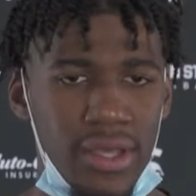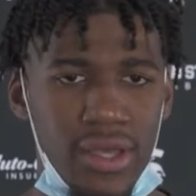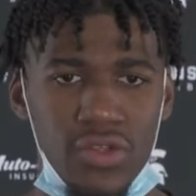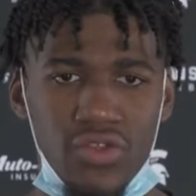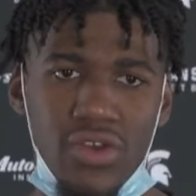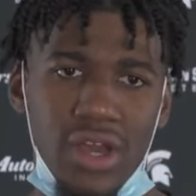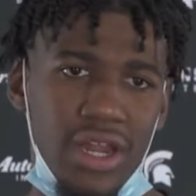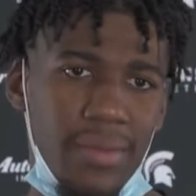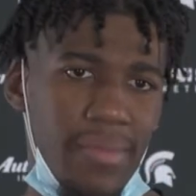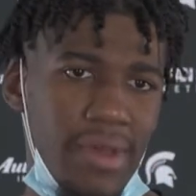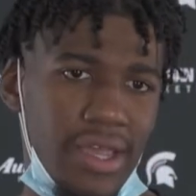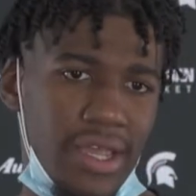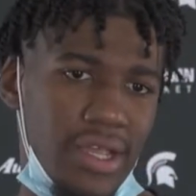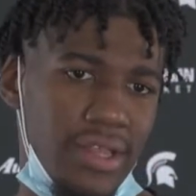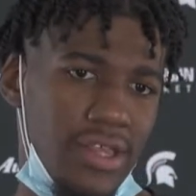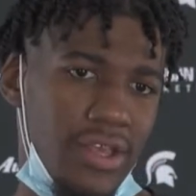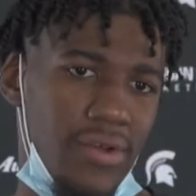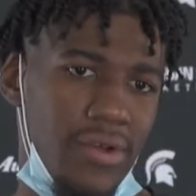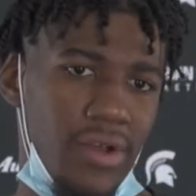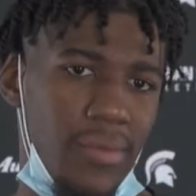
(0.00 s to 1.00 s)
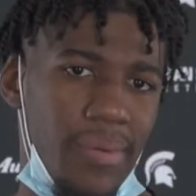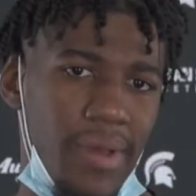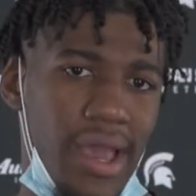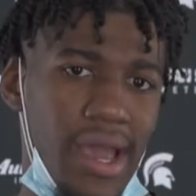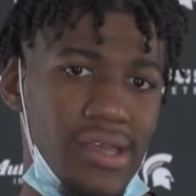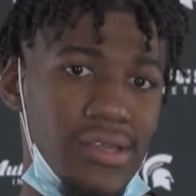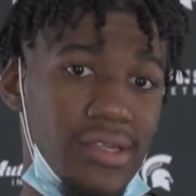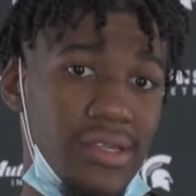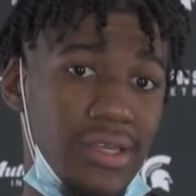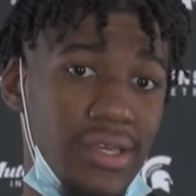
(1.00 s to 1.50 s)
trying to make interior
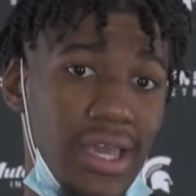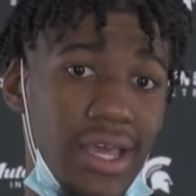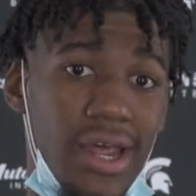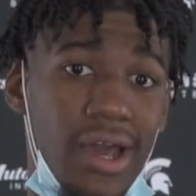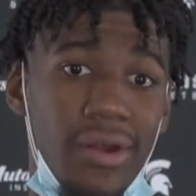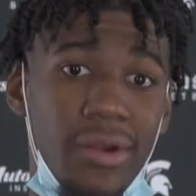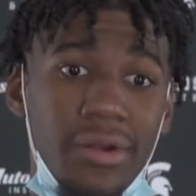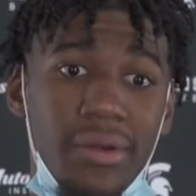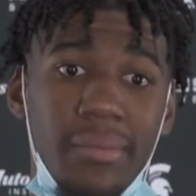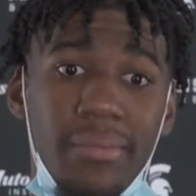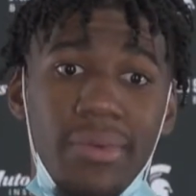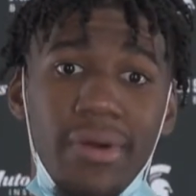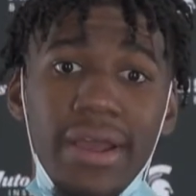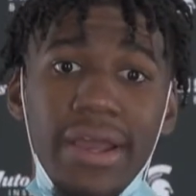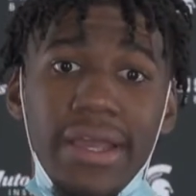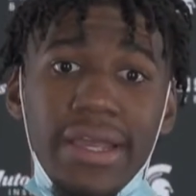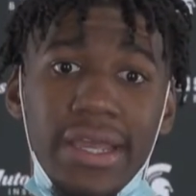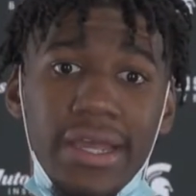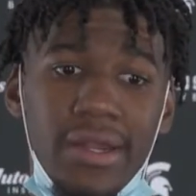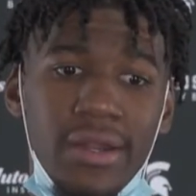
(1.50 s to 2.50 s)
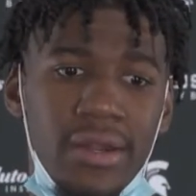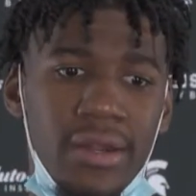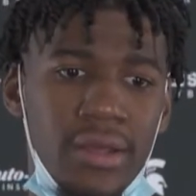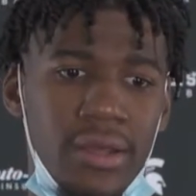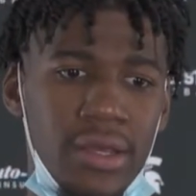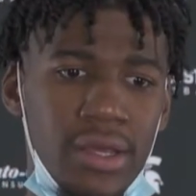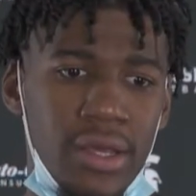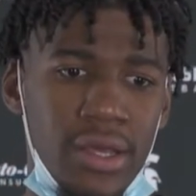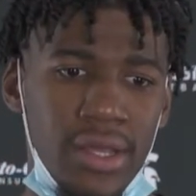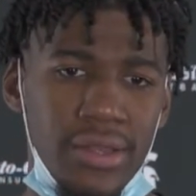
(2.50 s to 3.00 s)
passes and get out on the break, and
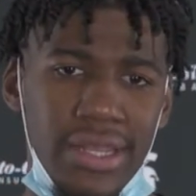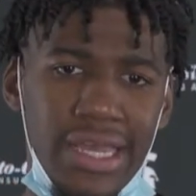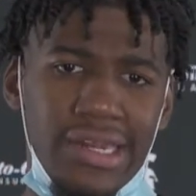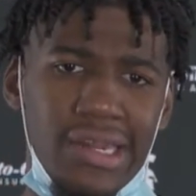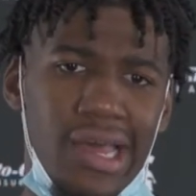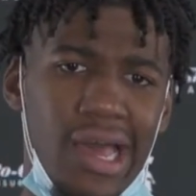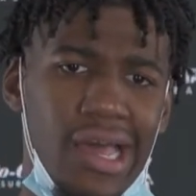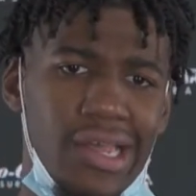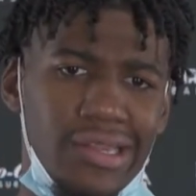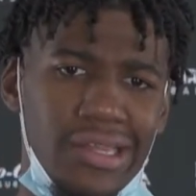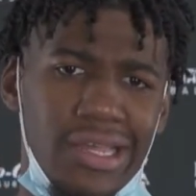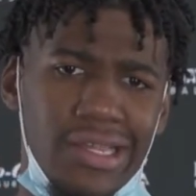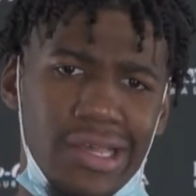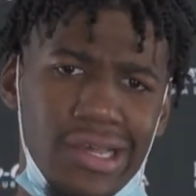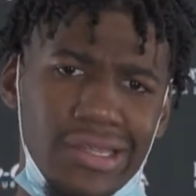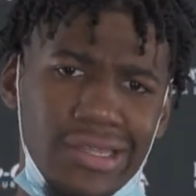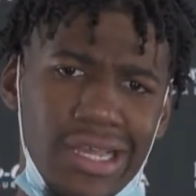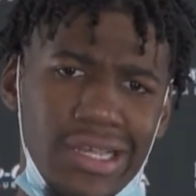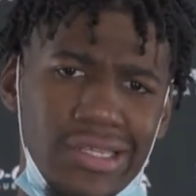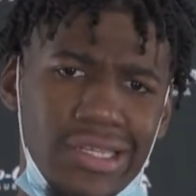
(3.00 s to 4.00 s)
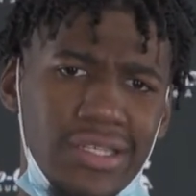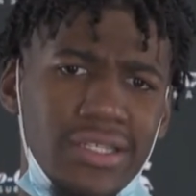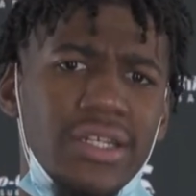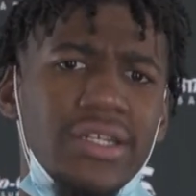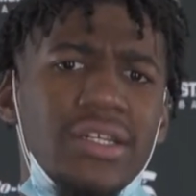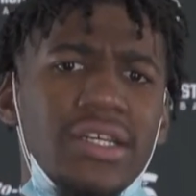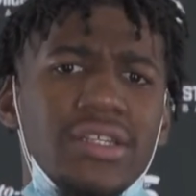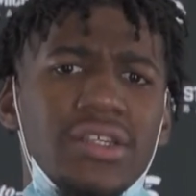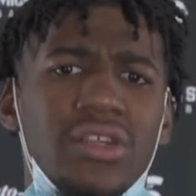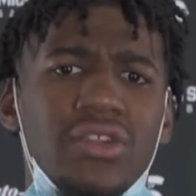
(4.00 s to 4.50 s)
I think they did a
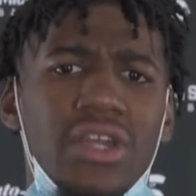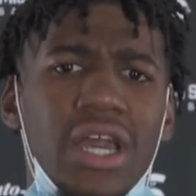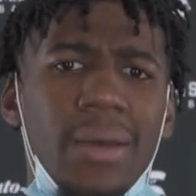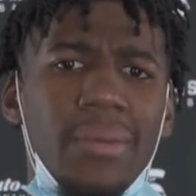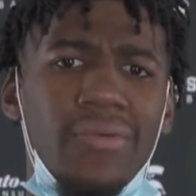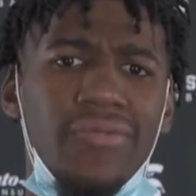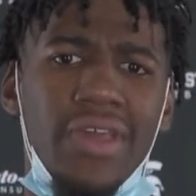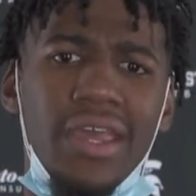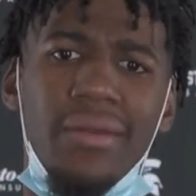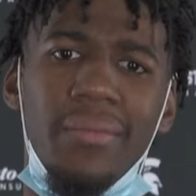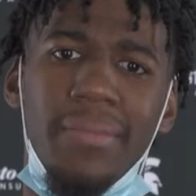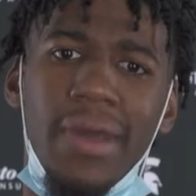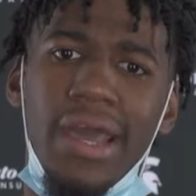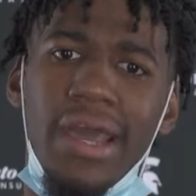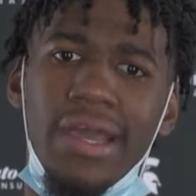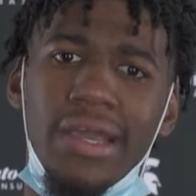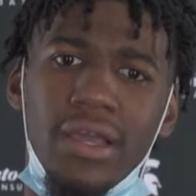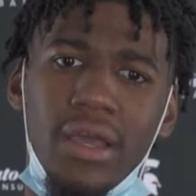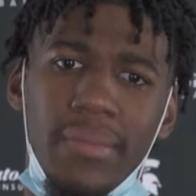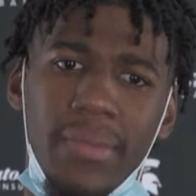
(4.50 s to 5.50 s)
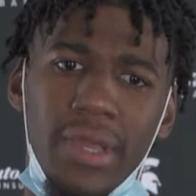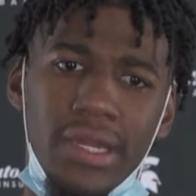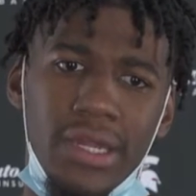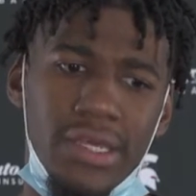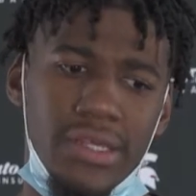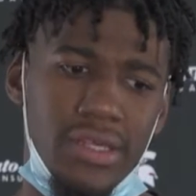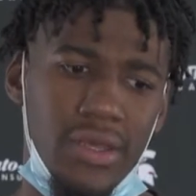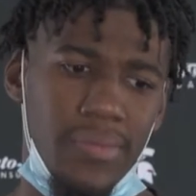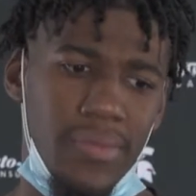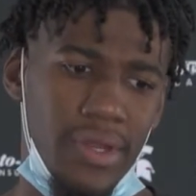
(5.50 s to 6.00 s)
decent job of getting back. I mean,
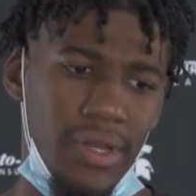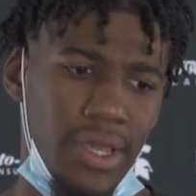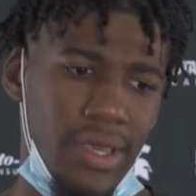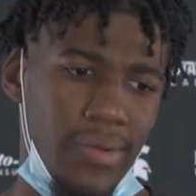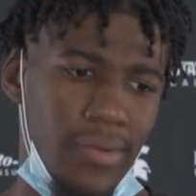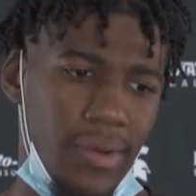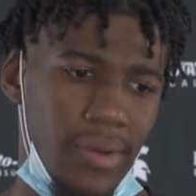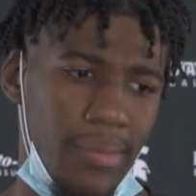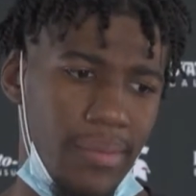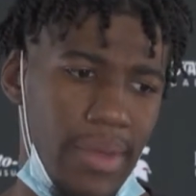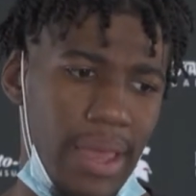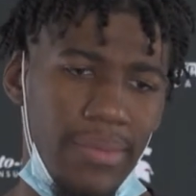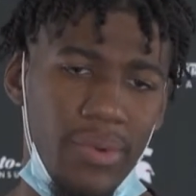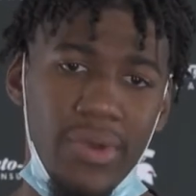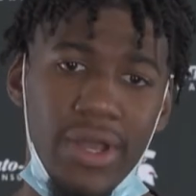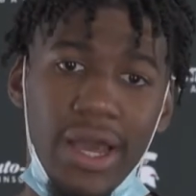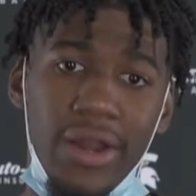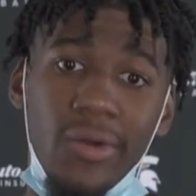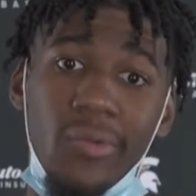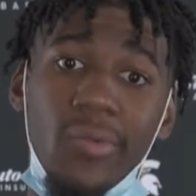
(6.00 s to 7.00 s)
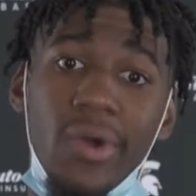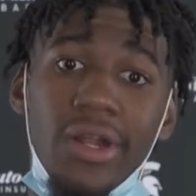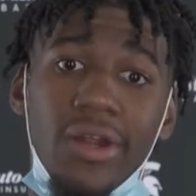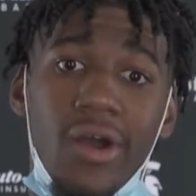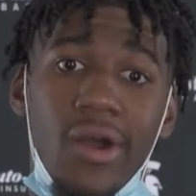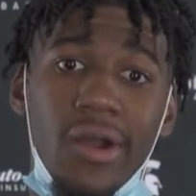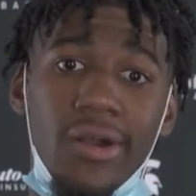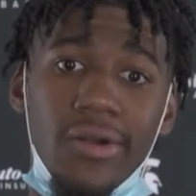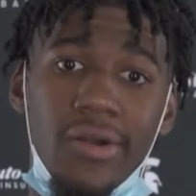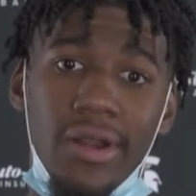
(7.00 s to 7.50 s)
that's something that maybe we got to run
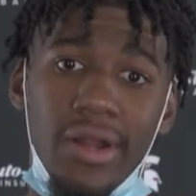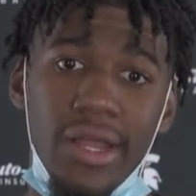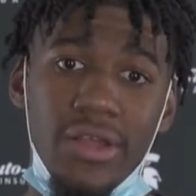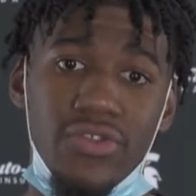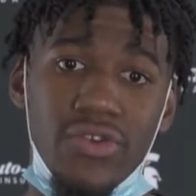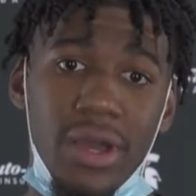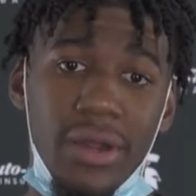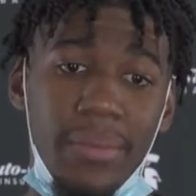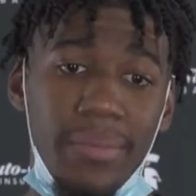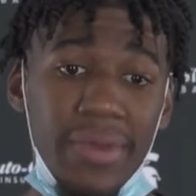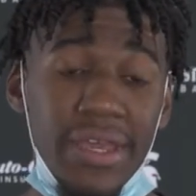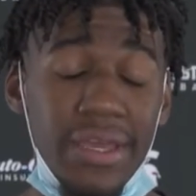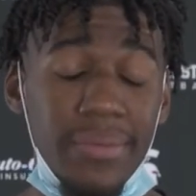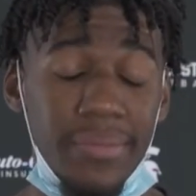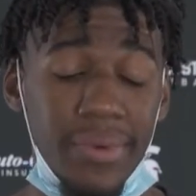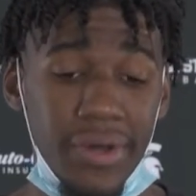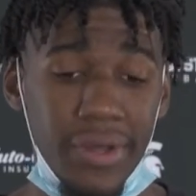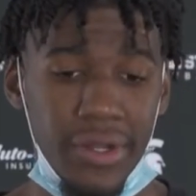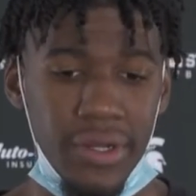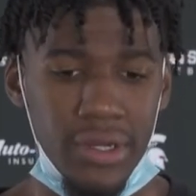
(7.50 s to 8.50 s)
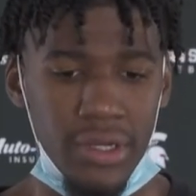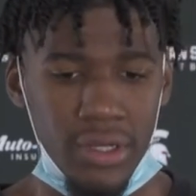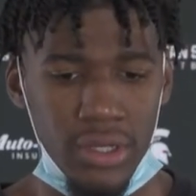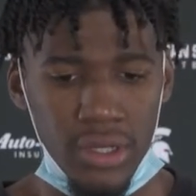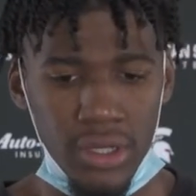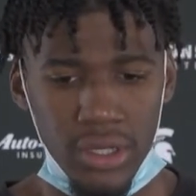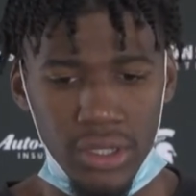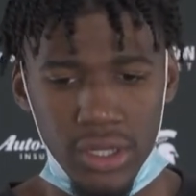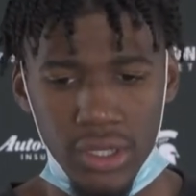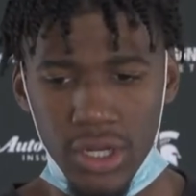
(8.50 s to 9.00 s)
harder and try to beat. But,
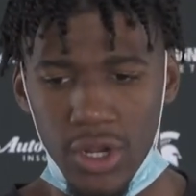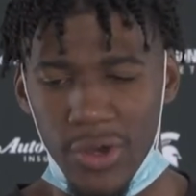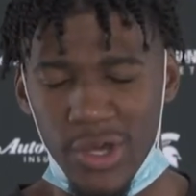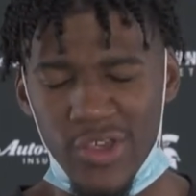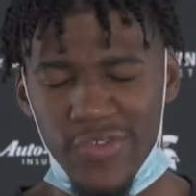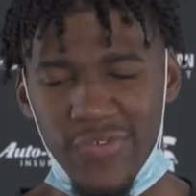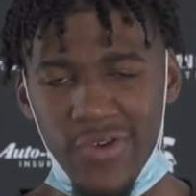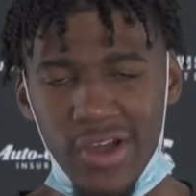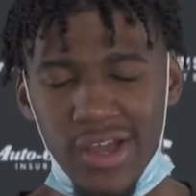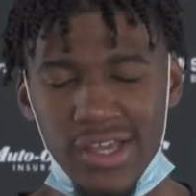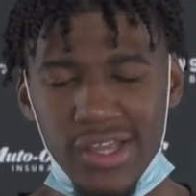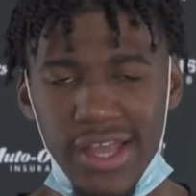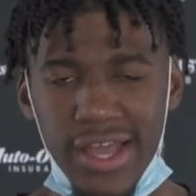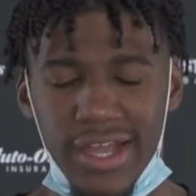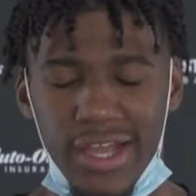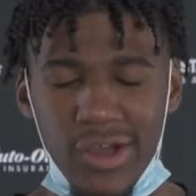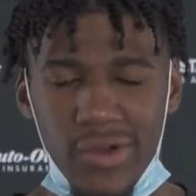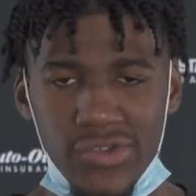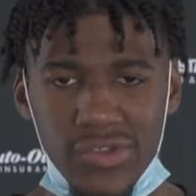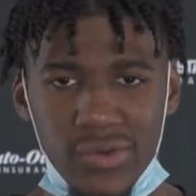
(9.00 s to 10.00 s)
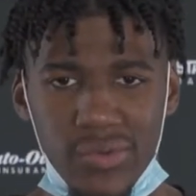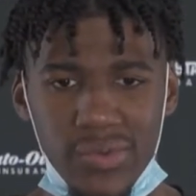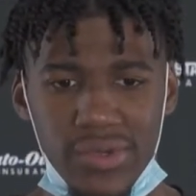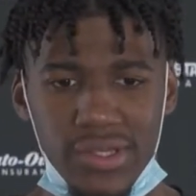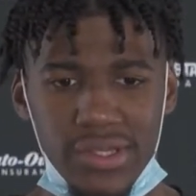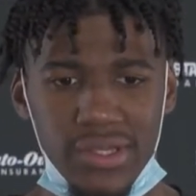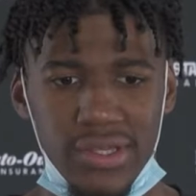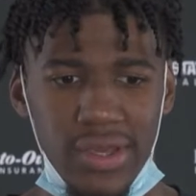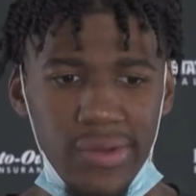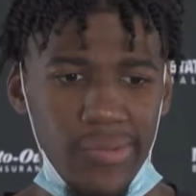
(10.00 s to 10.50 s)
you know, as far as that goes, it
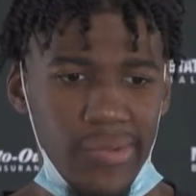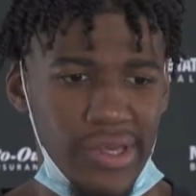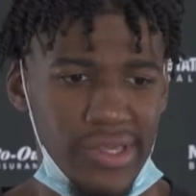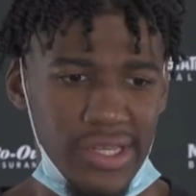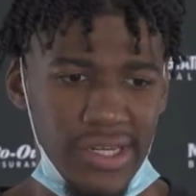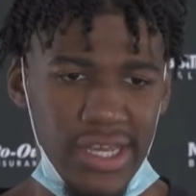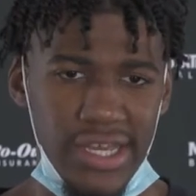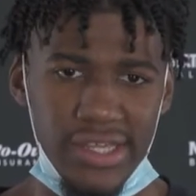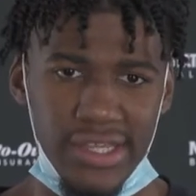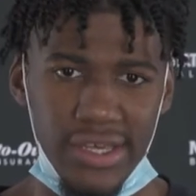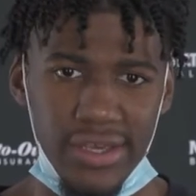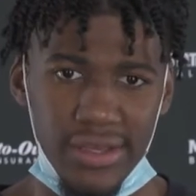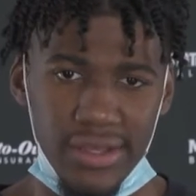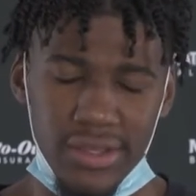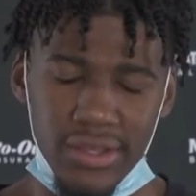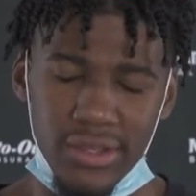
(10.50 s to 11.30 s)
wasn't easy.